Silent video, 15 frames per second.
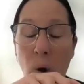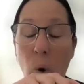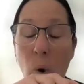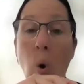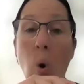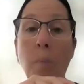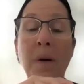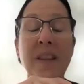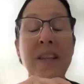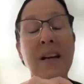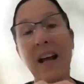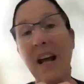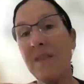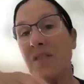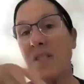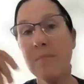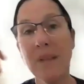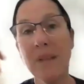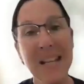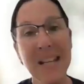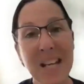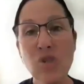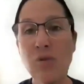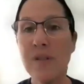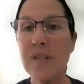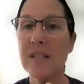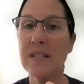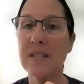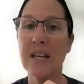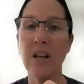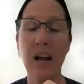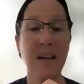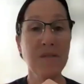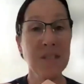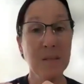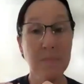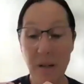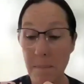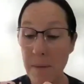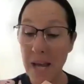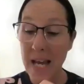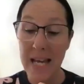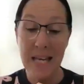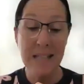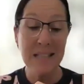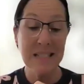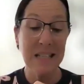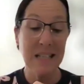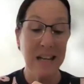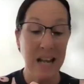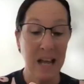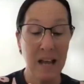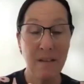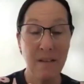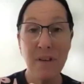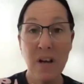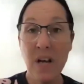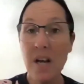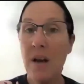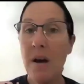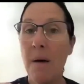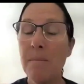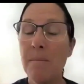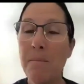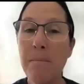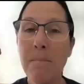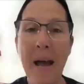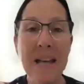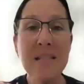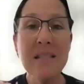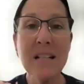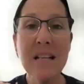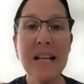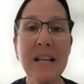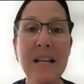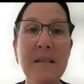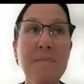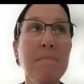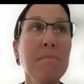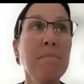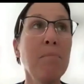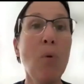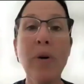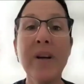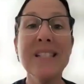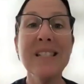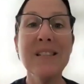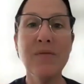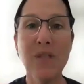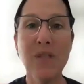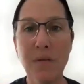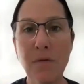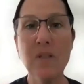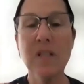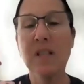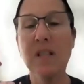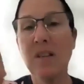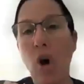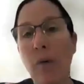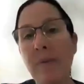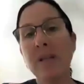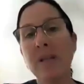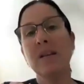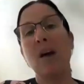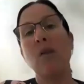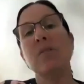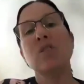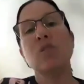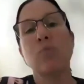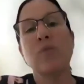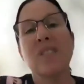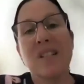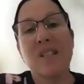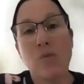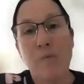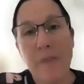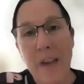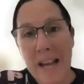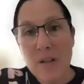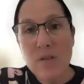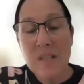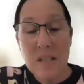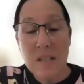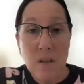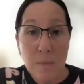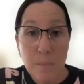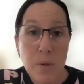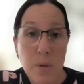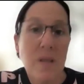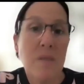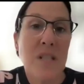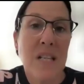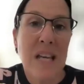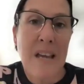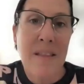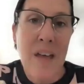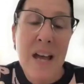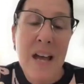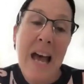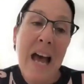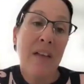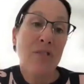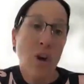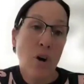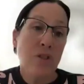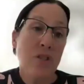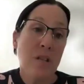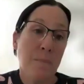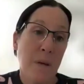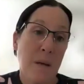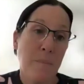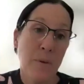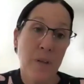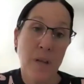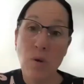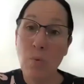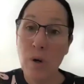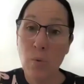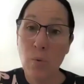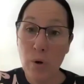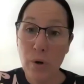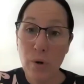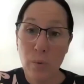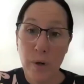they're going to have similar interests. They're going to have similar pains. They're going to have basically points of differences and common characteristics or values that's going to put them together. And those are the people that you want to work